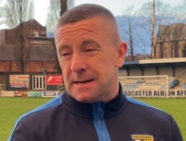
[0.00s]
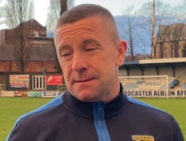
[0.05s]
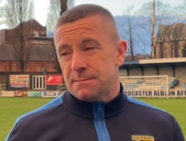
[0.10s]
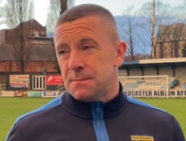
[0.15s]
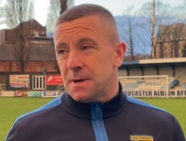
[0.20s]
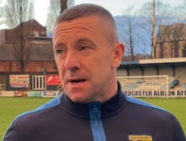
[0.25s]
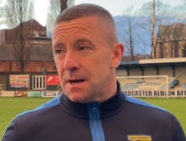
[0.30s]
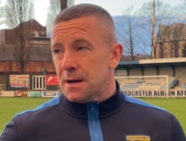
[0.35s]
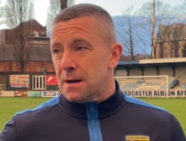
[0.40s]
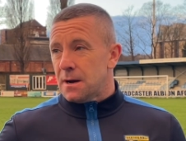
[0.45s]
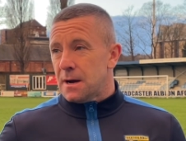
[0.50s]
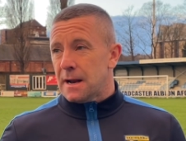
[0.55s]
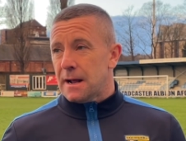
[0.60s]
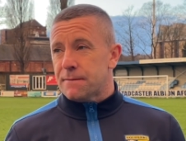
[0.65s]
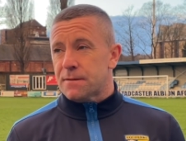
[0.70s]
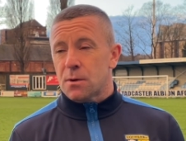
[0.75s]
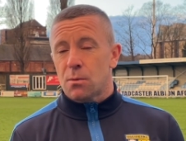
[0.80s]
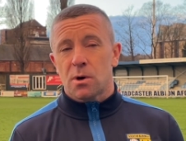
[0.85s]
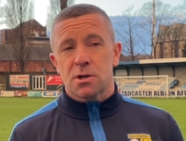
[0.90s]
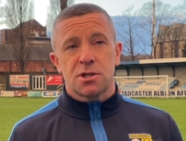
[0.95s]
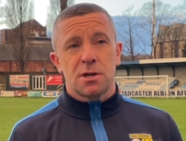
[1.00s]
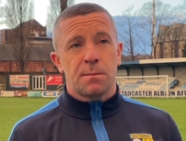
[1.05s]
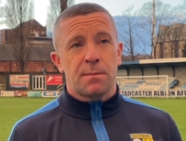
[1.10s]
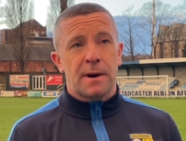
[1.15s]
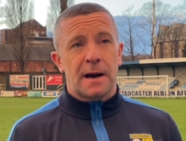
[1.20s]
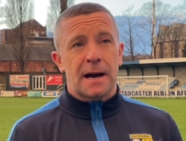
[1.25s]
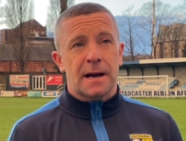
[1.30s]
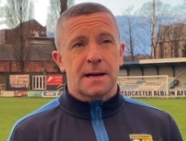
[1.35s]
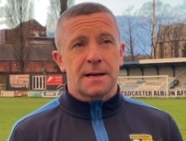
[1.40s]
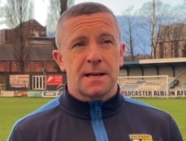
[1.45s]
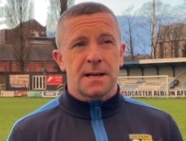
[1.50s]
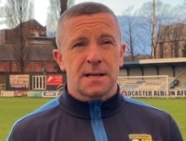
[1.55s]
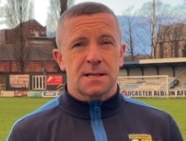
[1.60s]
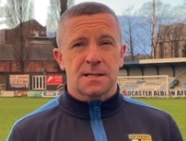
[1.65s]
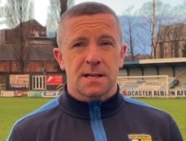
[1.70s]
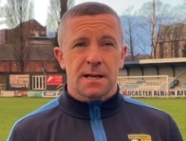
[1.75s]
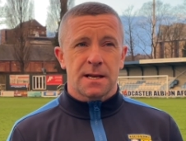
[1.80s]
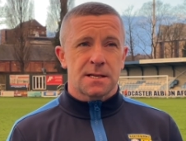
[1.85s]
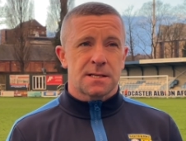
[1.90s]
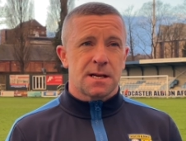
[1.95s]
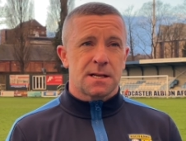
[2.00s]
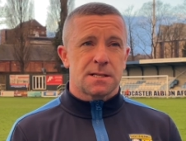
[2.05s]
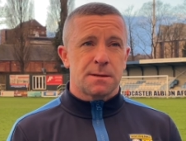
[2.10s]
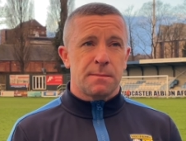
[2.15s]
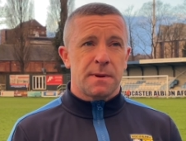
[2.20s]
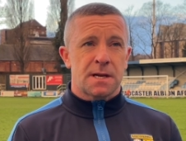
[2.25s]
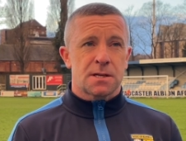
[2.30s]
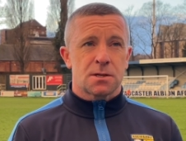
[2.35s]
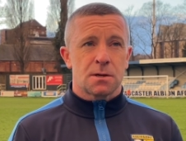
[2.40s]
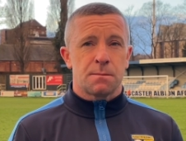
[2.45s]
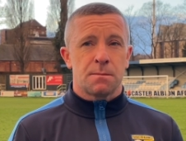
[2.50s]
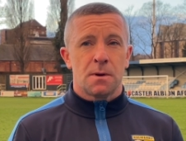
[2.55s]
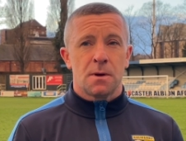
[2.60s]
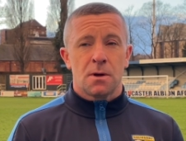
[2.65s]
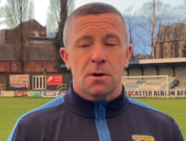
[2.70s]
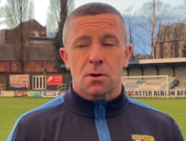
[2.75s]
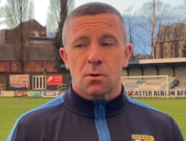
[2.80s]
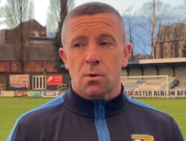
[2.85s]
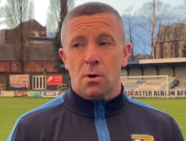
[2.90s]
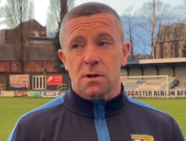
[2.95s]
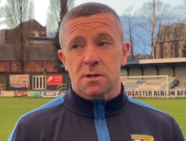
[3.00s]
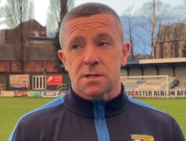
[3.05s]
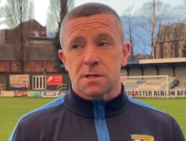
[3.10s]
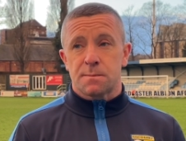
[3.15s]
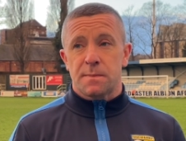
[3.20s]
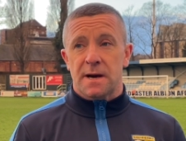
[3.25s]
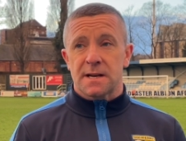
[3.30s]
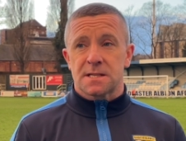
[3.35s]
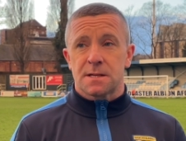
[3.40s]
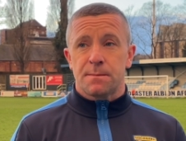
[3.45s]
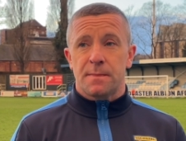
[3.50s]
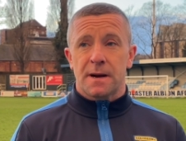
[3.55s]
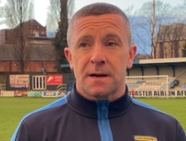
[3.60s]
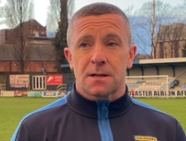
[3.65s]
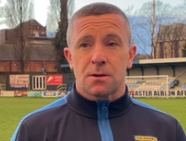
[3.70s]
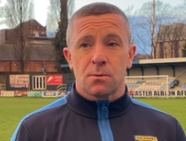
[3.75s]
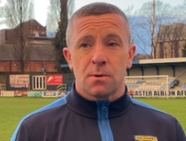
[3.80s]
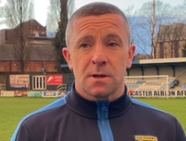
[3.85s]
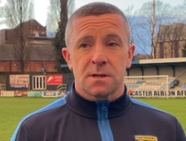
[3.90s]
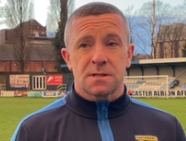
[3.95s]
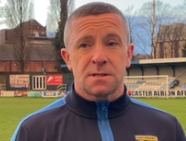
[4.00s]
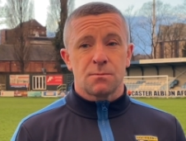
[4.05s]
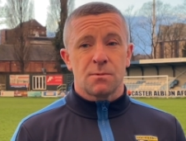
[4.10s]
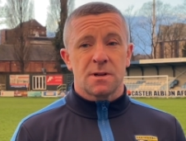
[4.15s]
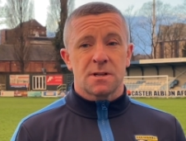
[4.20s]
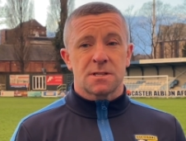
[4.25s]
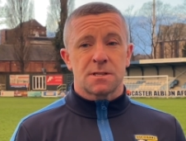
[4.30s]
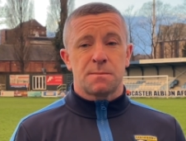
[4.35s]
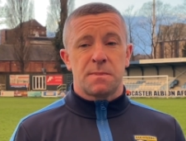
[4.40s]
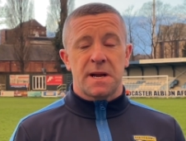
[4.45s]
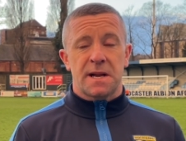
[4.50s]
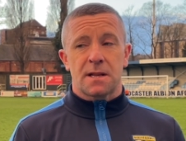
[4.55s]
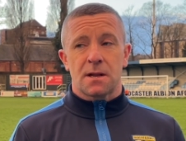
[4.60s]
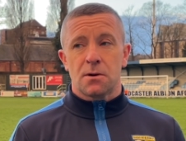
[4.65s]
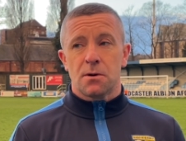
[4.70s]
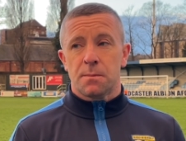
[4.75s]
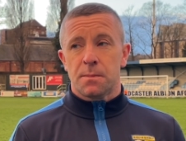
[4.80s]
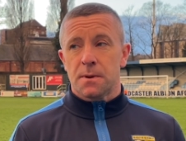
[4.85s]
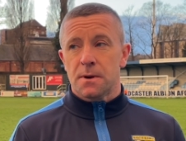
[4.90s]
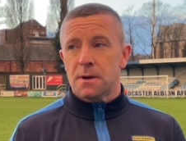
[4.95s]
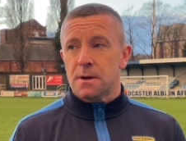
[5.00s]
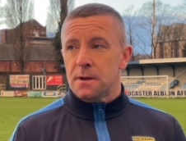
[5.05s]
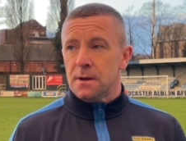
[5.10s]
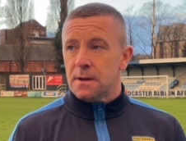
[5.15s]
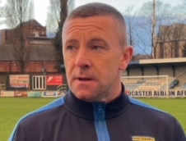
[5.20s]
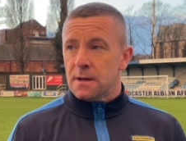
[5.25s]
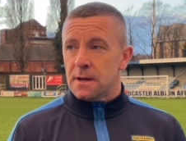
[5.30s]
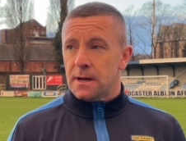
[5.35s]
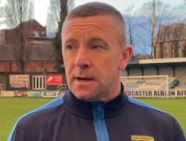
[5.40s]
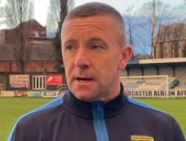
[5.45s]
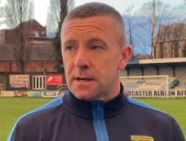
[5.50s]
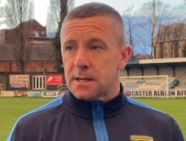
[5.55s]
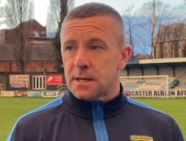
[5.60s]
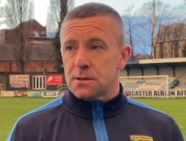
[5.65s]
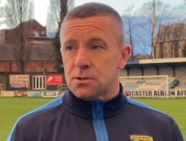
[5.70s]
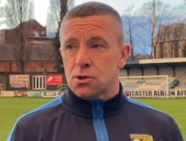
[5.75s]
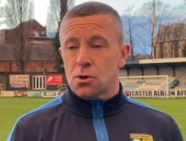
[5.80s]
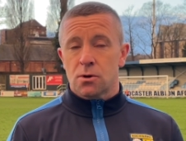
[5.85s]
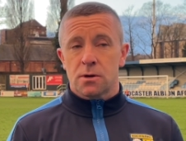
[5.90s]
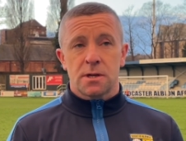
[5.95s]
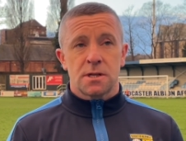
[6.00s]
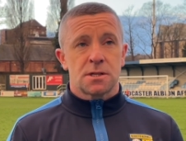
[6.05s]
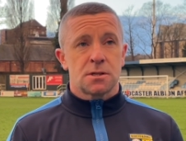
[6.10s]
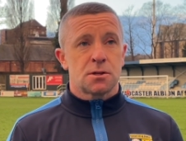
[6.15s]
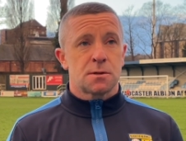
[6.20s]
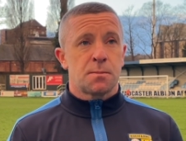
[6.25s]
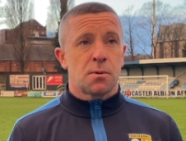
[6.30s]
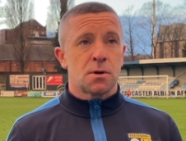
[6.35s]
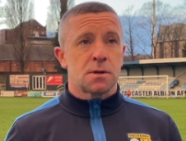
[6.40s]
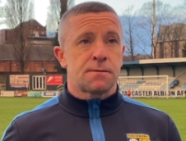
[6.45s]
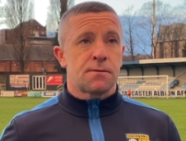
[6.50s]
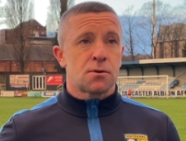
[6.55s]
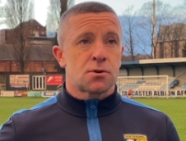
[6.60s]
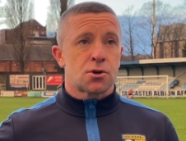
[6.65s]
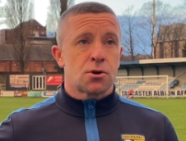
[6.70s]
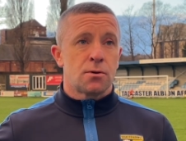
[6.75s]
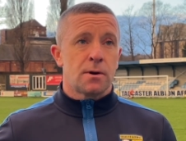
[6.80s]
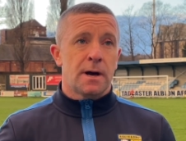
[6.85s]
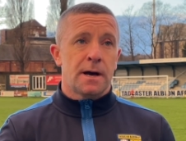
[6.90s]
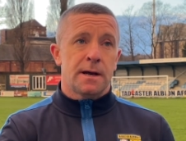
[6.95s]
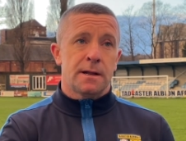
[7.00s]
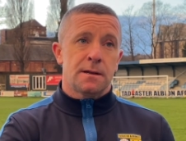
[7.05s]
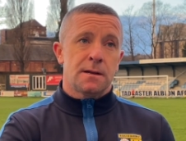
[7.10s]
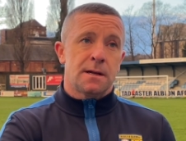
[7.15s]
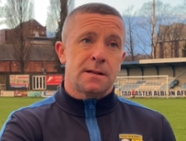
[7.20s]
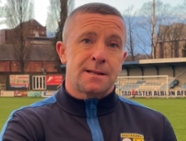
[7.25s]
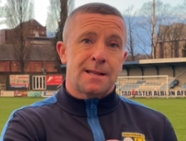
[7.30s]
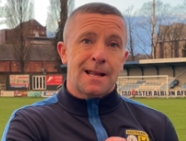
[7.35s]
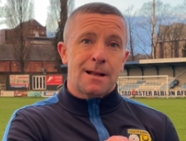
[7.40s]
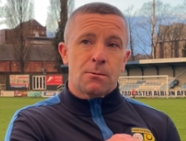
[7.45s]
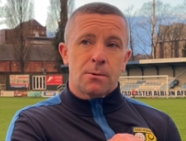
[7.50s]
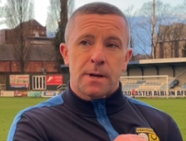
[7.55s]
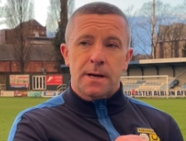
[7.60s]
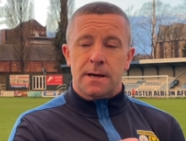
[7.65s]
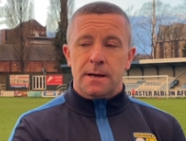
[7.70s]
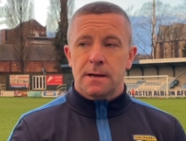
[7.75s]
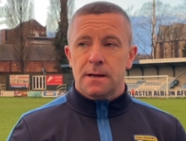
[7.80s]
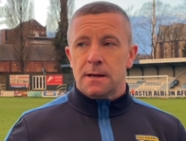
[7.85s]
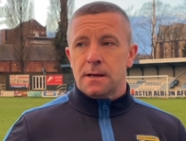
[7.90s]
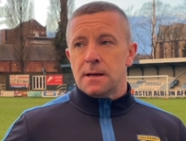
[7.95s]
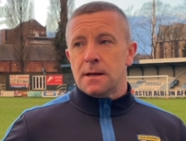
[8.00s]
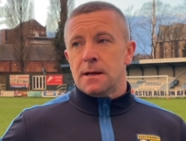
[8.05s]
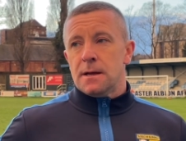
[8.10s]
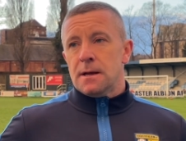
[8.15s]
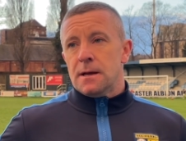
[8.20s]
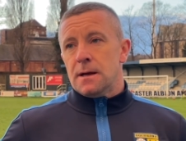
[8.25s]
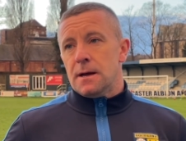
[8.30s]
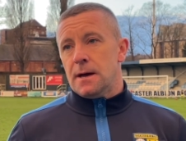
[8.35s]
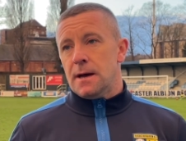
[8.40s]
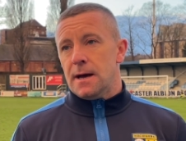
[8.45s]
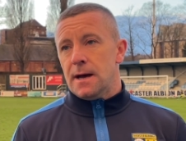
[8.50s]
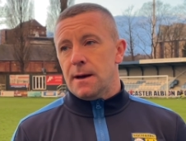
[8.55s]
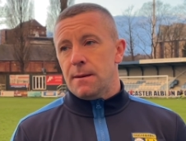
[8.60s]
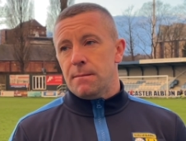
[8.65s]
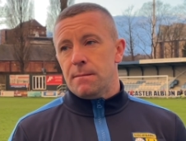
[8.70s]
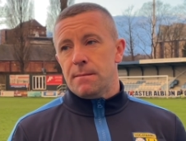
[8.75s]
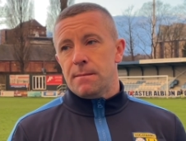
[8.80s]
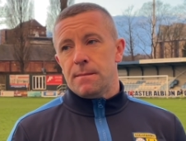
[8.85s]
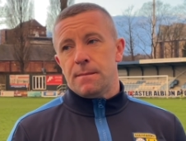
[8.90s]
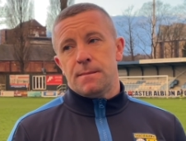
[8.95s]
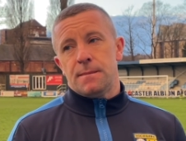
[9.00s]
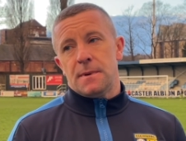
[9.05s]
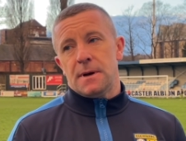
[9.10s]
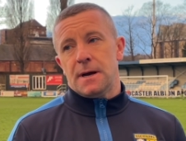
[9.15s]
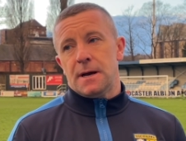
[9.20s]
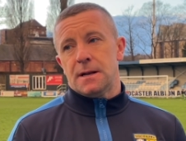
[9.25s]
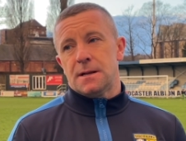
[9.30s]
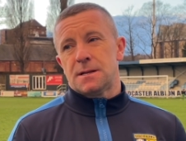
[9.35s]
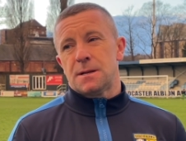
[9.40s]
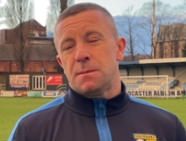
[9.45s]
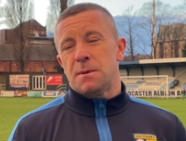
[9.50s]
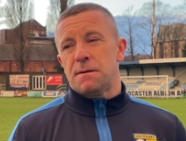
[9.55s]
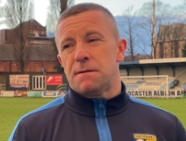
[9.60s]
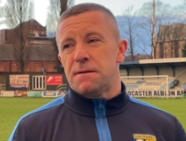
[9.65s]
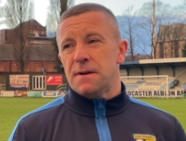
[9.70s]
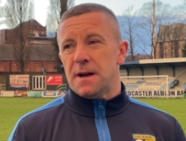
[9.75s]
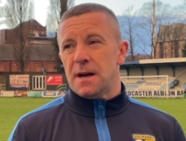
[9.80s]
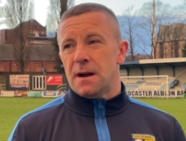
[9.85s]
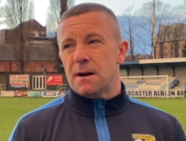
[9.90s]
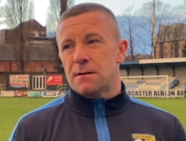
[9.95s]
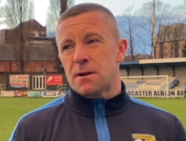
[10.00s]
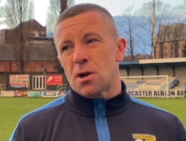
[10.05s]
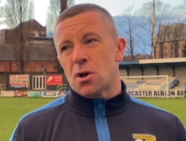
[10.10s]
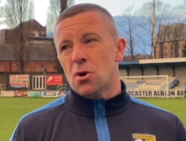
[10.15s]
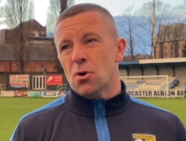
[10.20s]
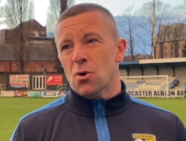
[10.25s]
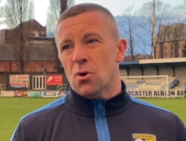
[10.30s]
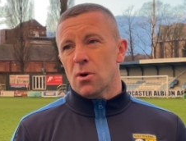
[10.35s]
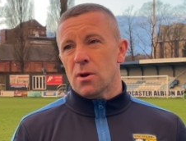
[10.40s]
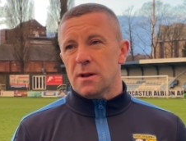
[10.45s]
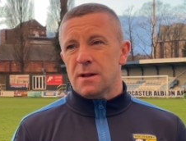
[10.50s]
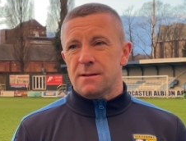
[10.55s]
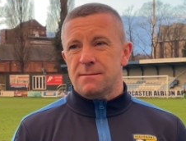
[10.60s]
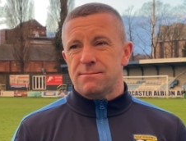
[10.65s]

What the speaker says: I'll have to watch it back. I think it's like you say, it's a mix-up. Qualls has passed it back to Wilson. Wilson's picked it up. I think Joe needs to just put his foot through that and deal with it. And to be fair, the goal,